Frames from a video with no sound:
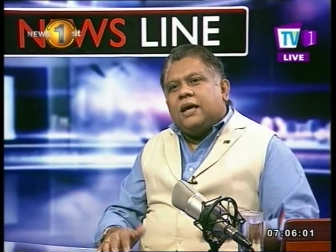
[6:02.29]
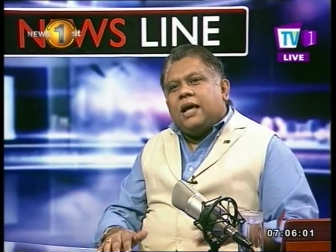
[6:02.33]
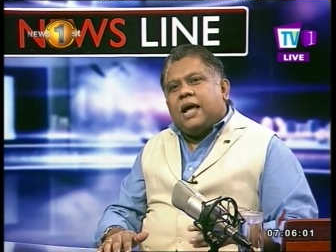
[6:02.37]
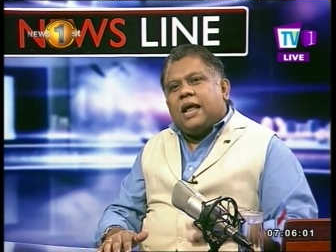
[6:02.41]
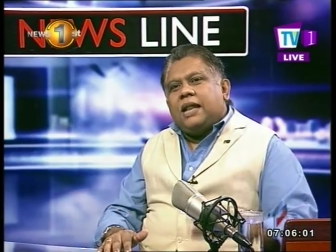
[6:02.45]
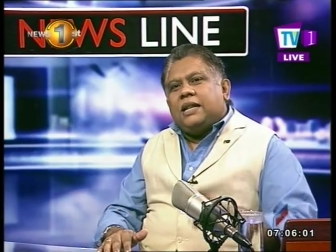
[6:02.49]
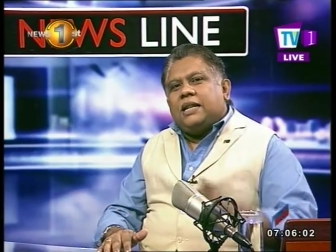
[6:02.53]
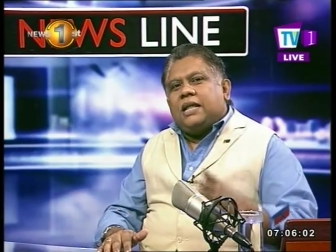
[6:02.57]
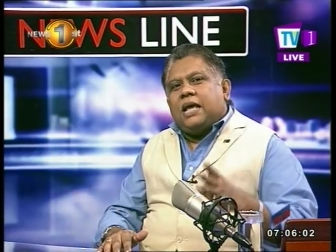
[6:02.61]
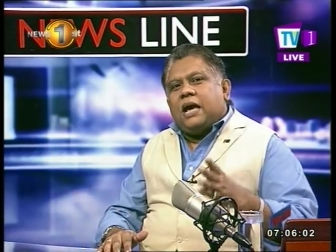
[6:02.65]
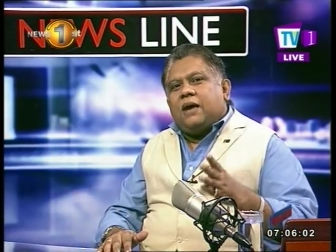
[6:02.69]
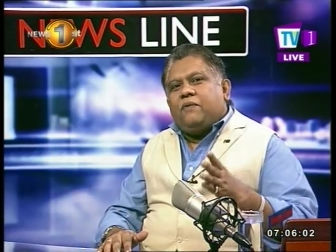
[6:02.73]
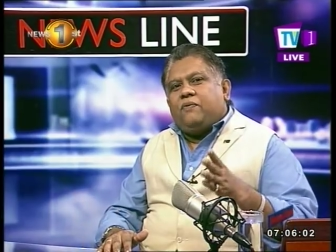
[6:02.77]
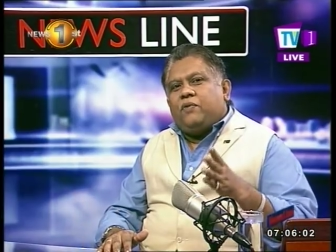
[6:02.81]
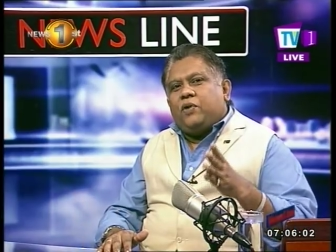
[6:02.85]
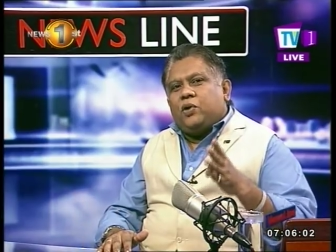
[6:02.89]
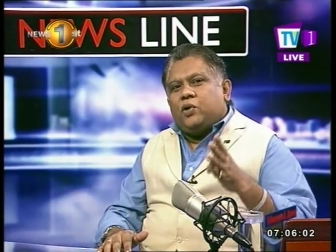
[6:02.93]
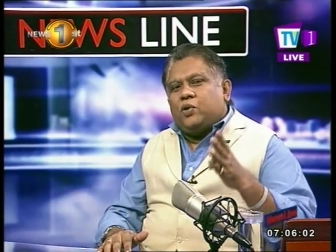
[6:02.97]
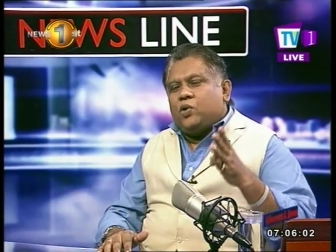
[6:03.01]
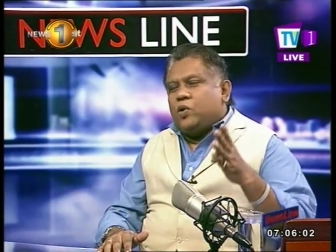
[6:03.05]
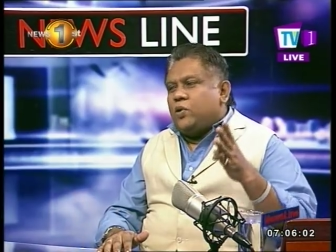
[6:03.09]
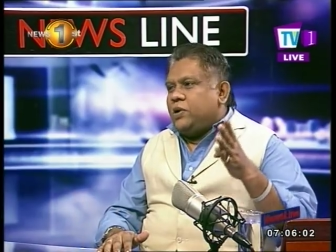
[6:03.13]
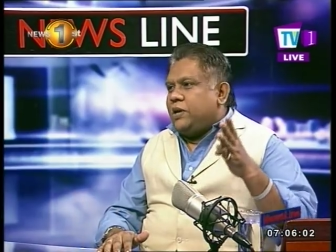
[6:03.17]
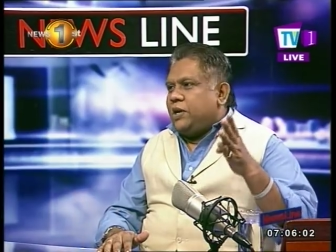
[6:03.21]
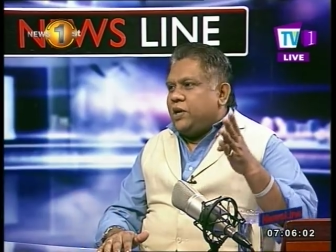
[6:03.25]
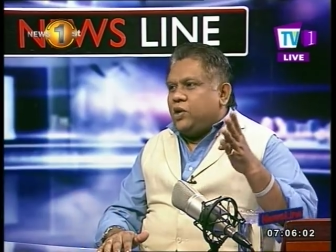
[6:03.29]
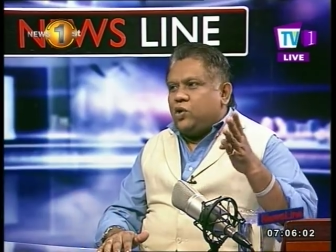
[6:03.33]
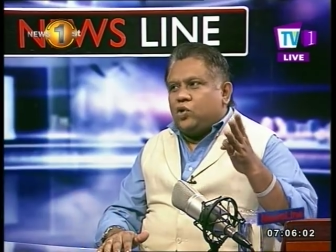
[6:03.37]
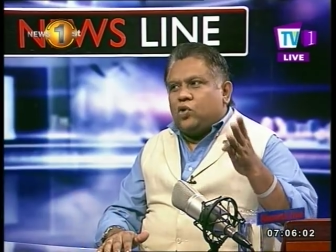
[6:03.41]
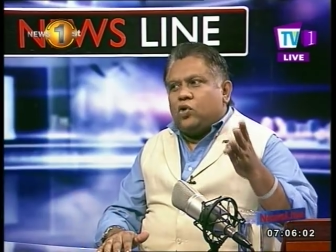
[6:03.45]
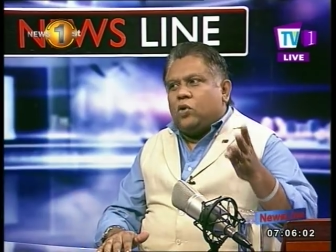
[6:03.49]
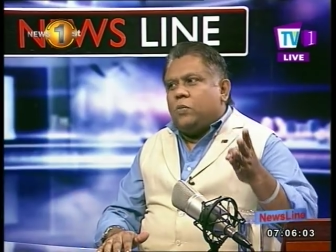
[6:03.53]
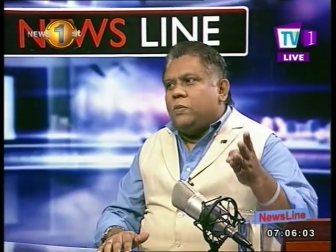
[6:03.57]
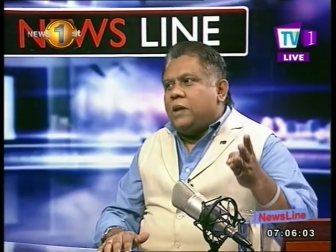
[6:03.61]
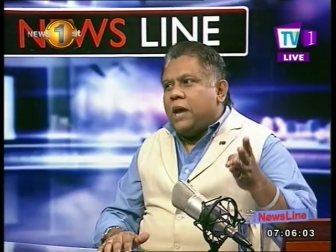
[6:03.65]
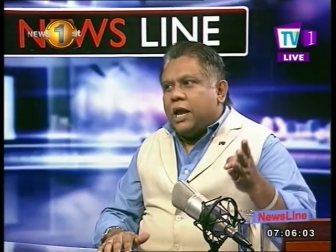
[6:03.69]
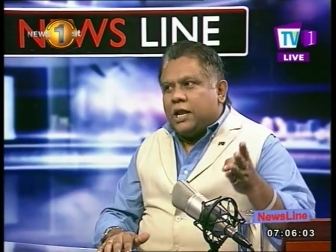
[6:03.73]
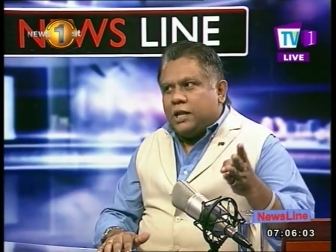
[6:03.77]
and therefore you don't need to
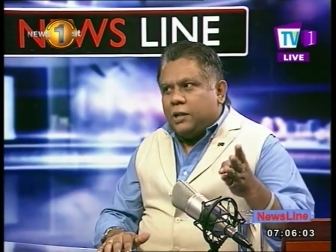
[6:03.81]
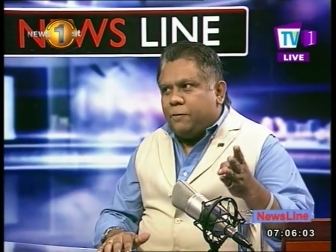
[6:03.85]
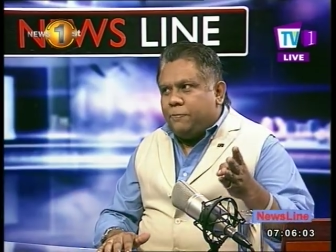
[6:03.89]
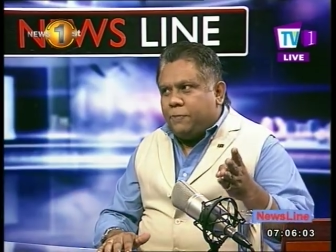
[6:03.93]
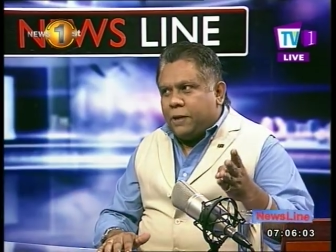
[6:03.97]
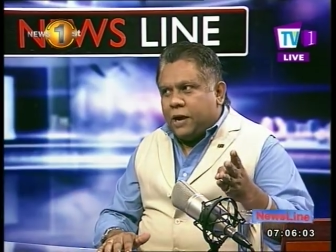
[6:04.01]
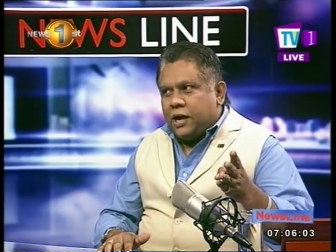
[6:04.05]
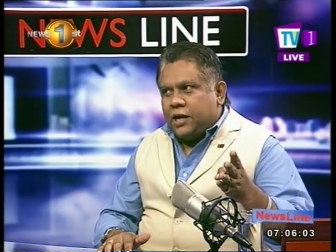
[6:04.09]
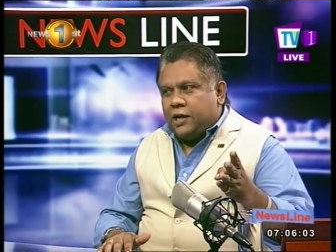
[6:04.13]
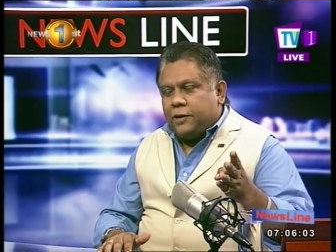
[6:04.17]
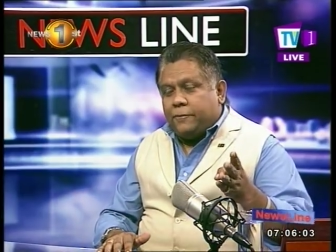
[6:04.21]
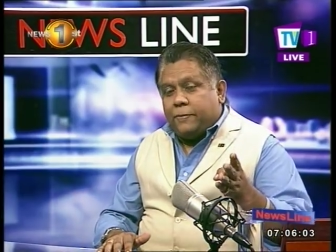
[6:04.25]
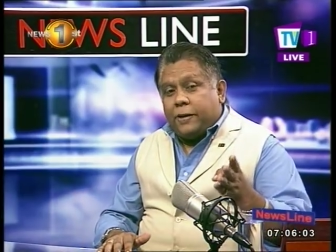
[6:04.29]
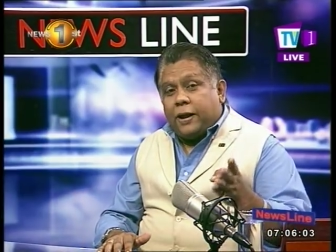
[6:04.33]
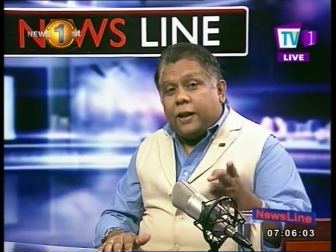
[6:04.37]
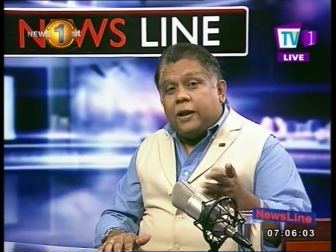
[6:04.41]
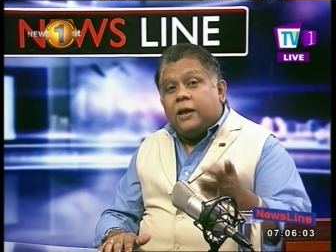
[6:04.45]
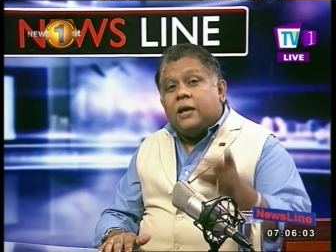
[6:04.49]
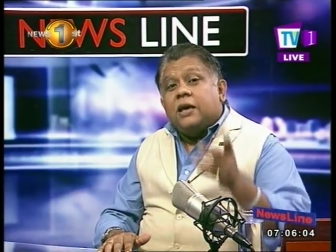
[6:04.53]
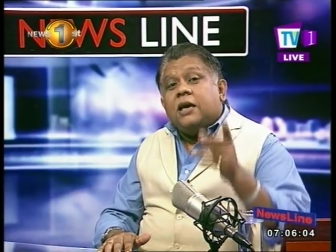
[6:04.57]
go behind the party man.